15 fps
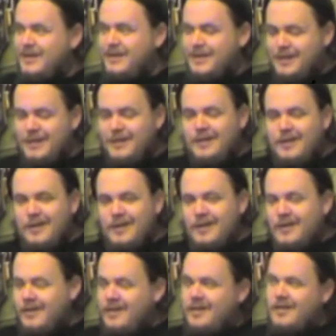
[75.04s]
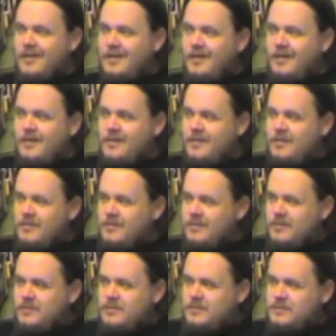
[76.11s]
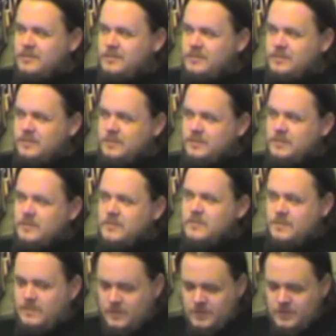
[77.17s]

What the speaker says: No words are spoken by the person on screen.